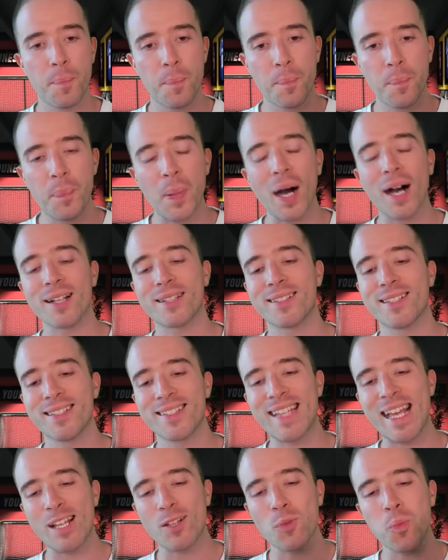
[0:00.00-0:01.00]
But
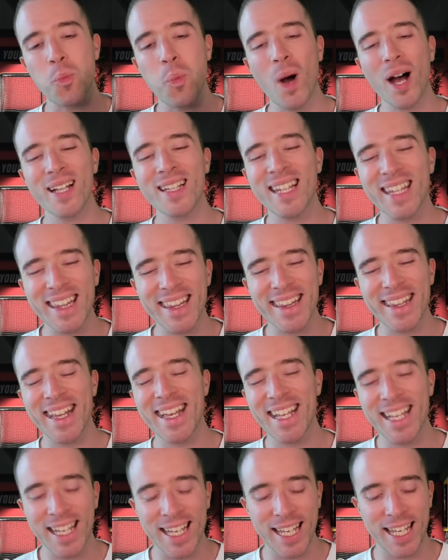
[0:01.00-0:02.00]
there's one
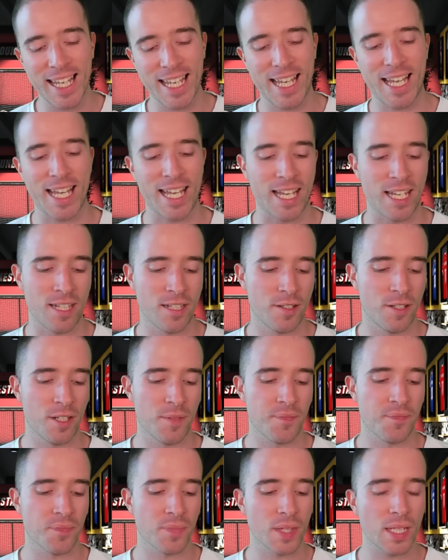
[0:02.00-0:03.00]
thing here
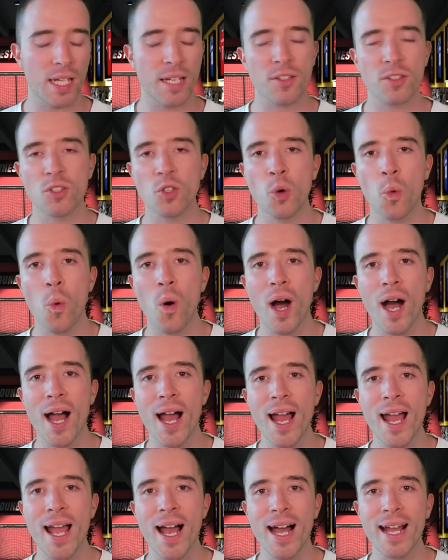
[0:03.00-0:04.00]
as to
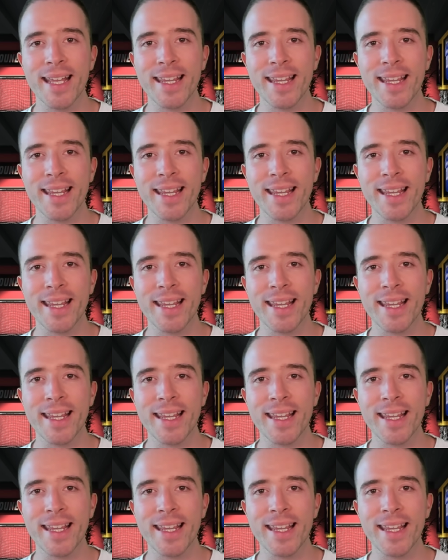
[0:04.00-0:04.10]
why I